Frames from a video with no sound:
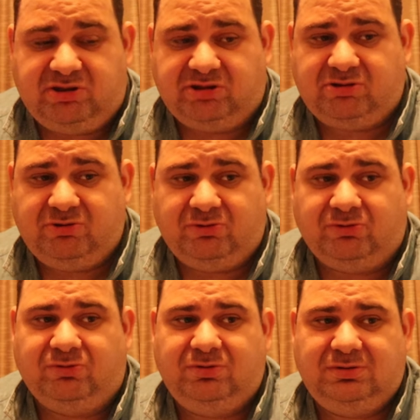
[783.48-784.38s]
to
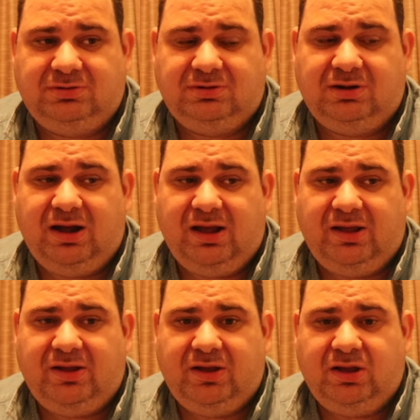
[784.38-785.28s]
school,
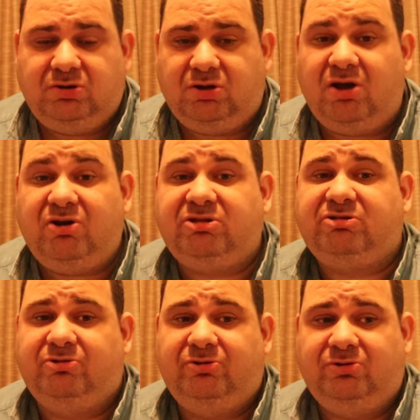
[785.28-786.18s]
go to
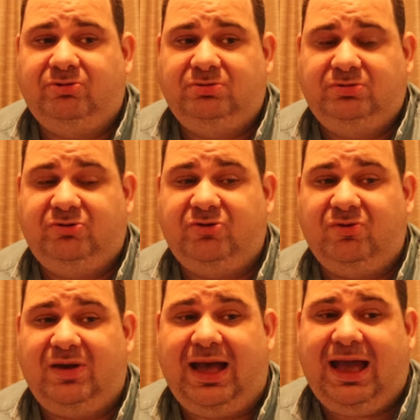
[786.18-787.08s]
school,
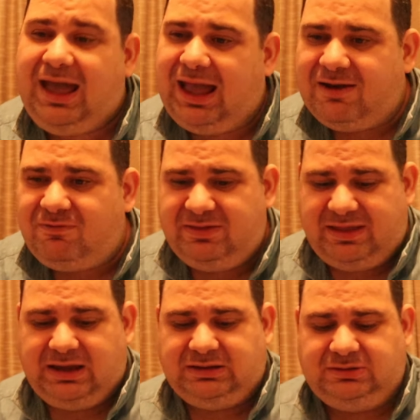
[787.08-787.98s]
do
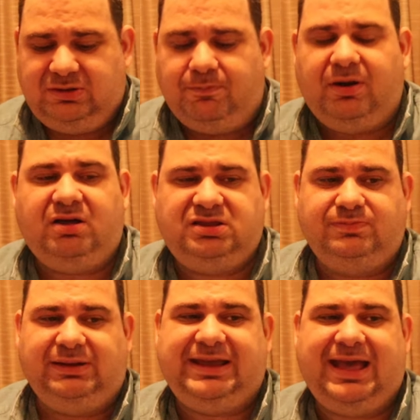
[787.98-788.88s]
everything you
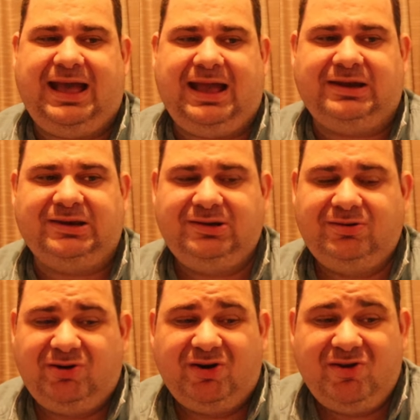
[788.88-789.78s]
possibly can.
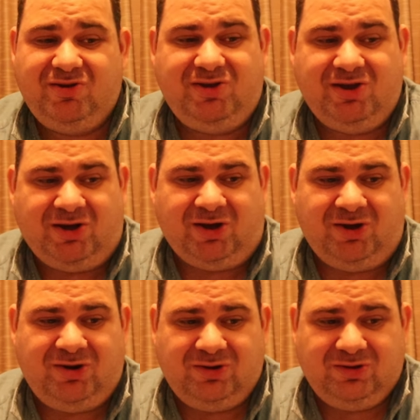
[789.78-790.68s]
You
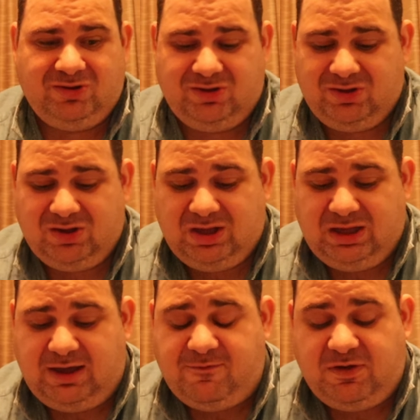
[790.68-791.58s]
know,
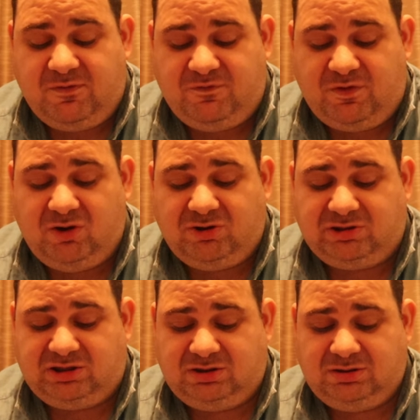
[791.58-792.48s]
if you
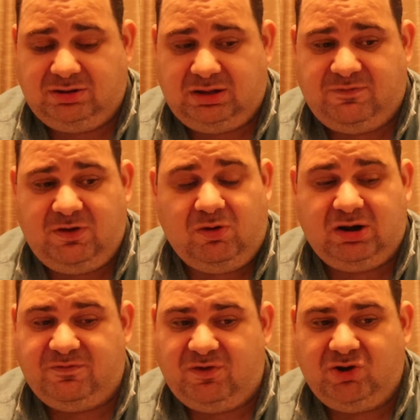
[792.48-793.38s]

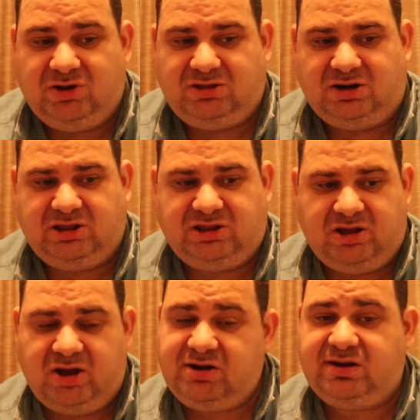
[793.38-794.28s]
want to focus on a
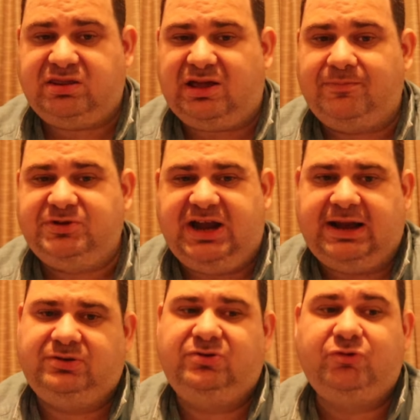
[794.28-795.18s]
certain
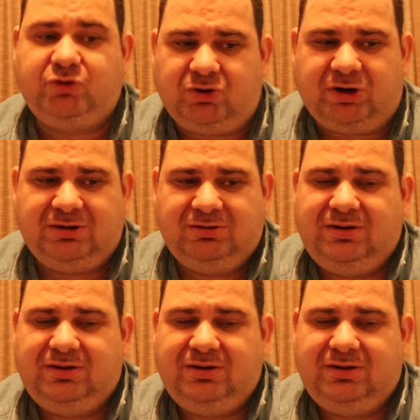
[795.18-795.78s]
subject, do it